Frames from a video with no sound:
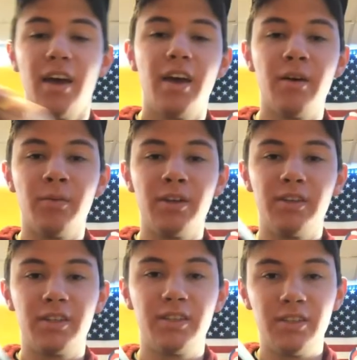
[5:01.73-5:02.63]
and what you
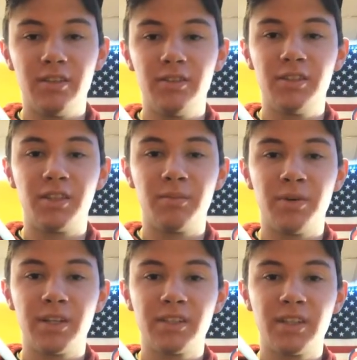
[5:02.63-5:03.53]
can do is you can
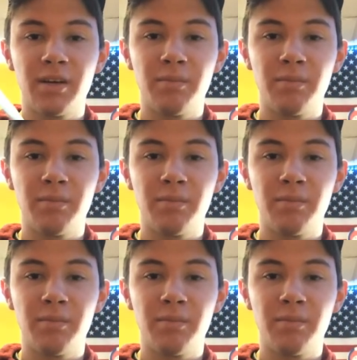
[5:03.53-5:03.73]
press on that